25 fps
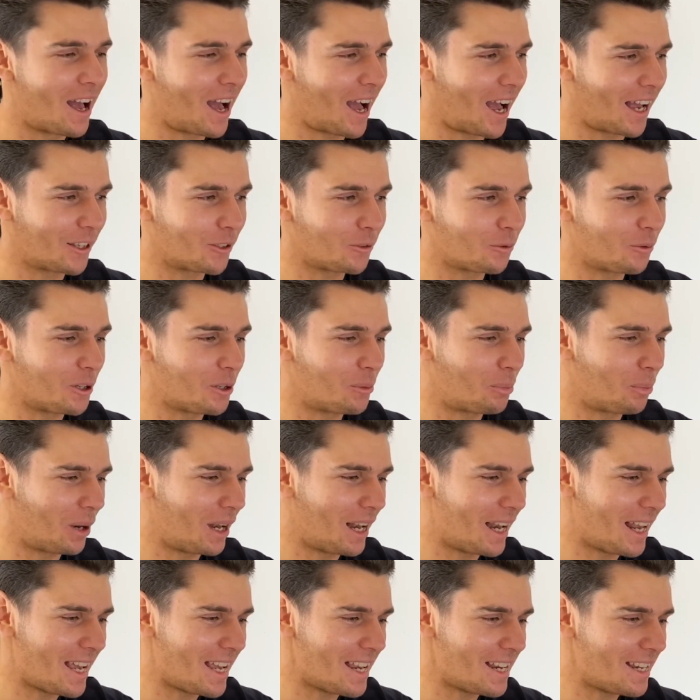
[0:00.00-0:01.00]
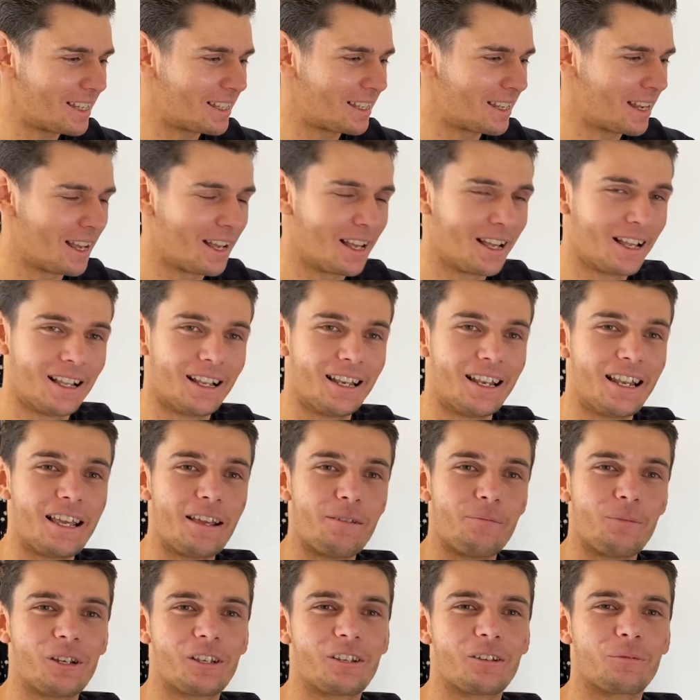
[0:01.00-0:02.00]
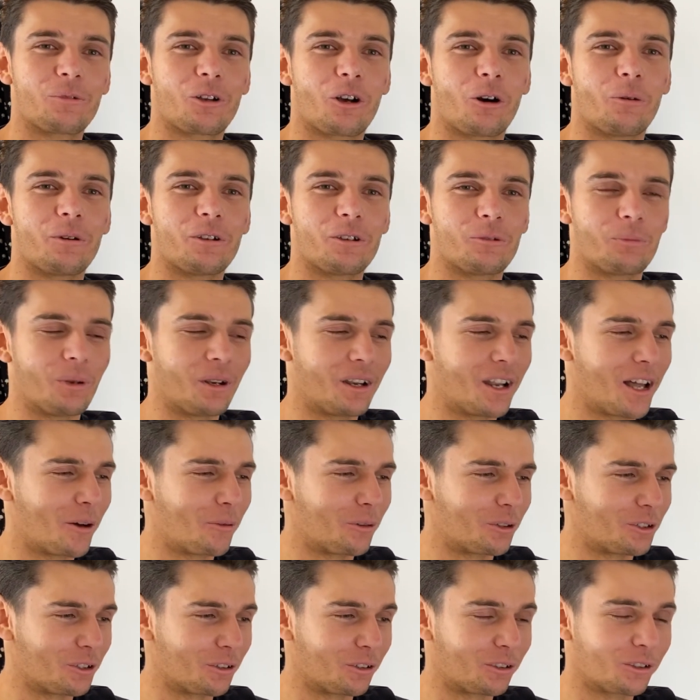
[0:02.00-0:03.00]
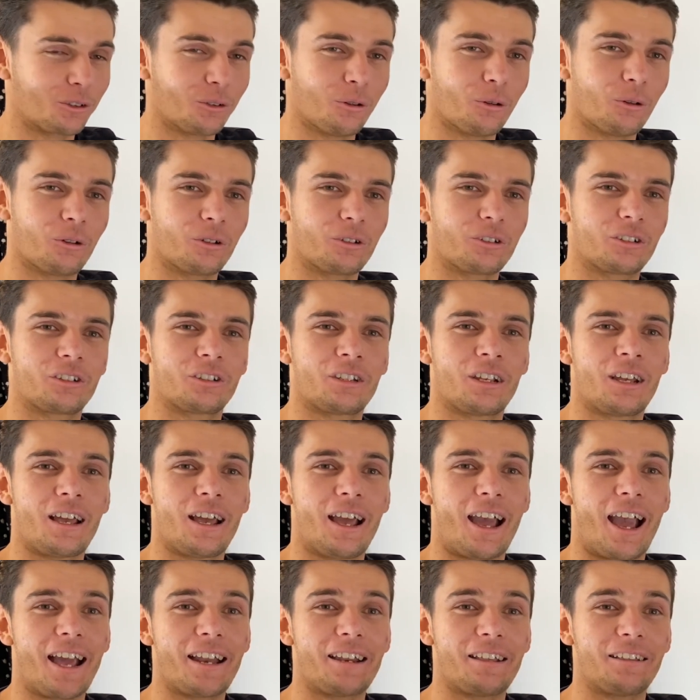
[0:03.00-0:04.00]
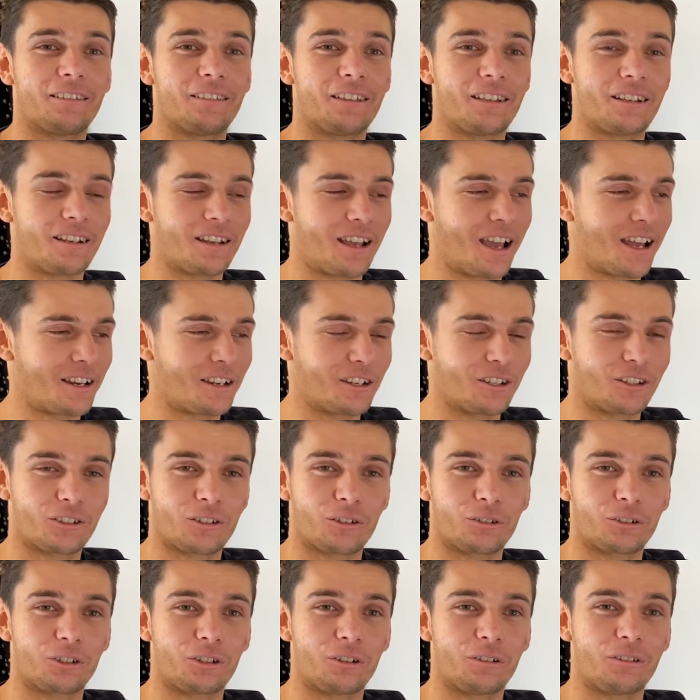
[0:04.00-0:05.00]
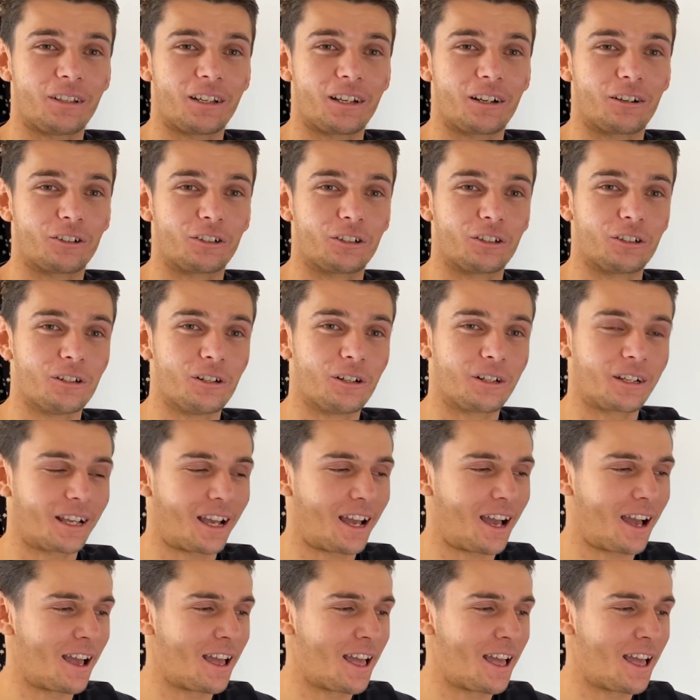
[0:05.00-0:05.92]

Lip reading: As always, please leave me some comments below on your thoughts. Anything, any stocks you think I should look at,